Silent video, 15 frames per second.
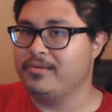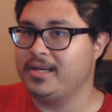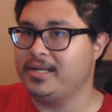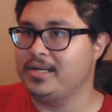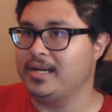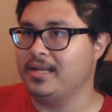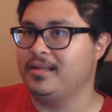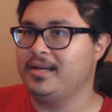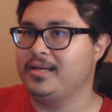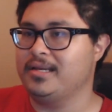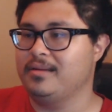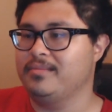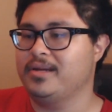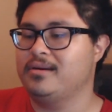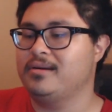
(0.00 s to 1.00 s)
Reddit, I like
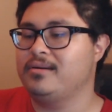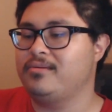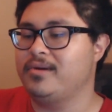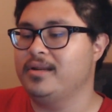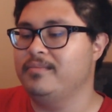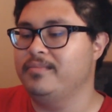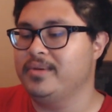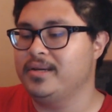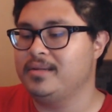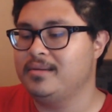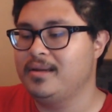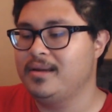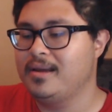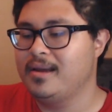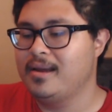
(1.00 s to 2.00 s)
it. I'm there quite a
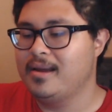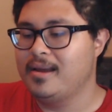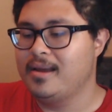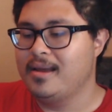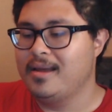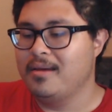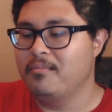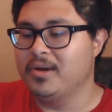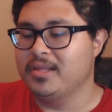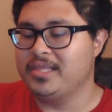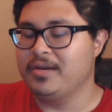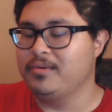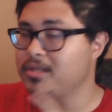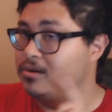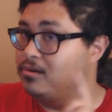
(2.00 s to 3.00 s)
bit. But
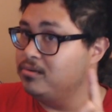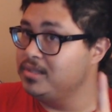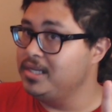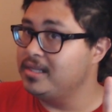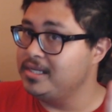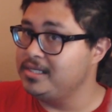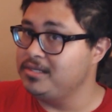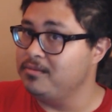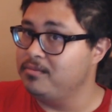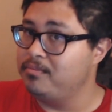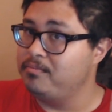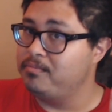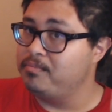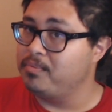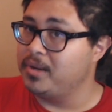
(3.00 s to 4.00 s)
they will only let you
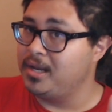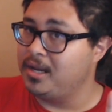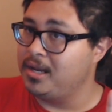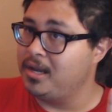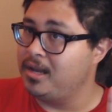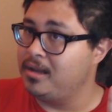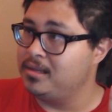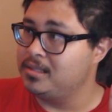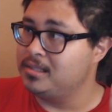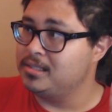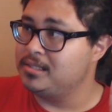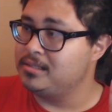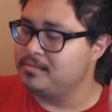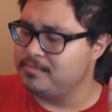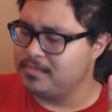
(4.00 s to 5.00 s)

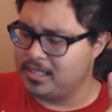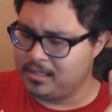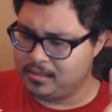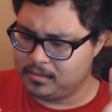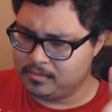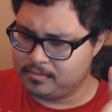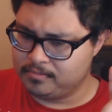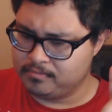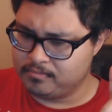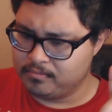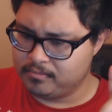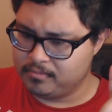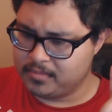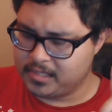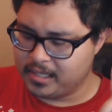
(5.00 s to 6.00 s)

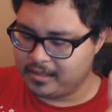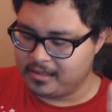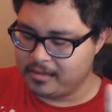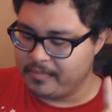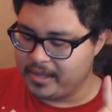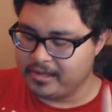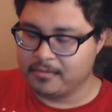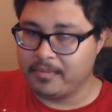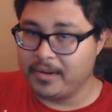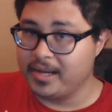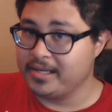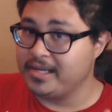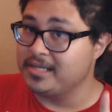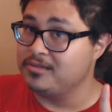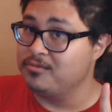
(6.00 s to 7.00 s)
talk about your
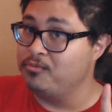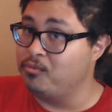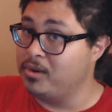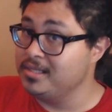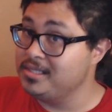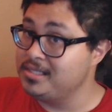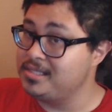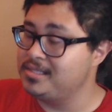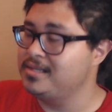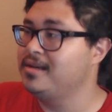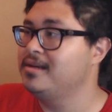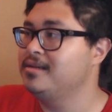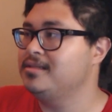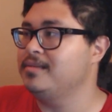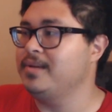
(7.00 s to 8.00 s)
podcast once.
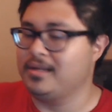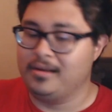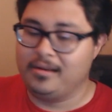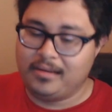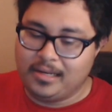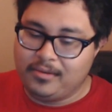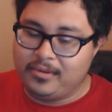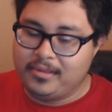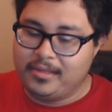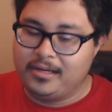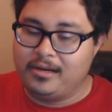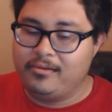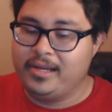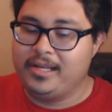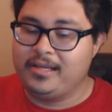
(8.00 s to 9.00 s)
So I'm like, all right, well then
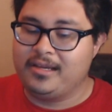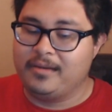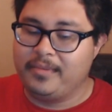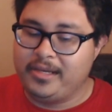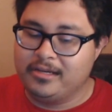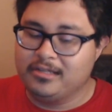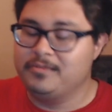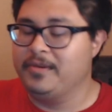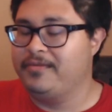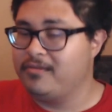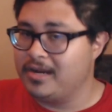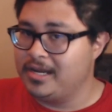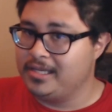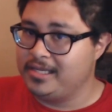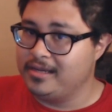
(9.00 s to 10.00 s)
I'll wait a couple of years
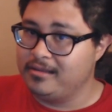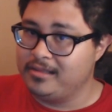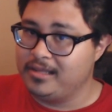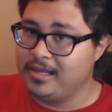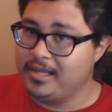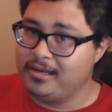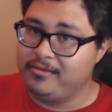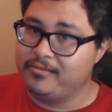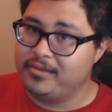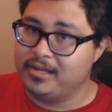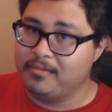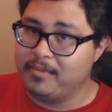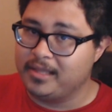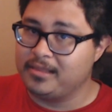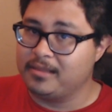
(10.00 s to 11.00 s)
before I tell anyone
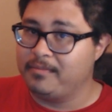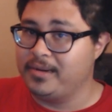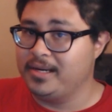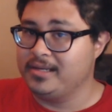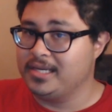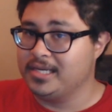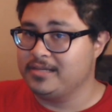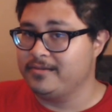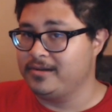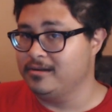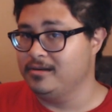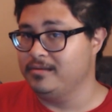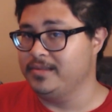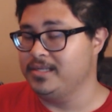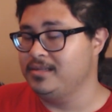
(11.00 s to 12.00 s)
about the podcast for
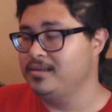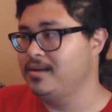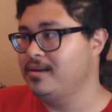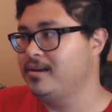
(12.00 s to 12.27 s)
Kirby.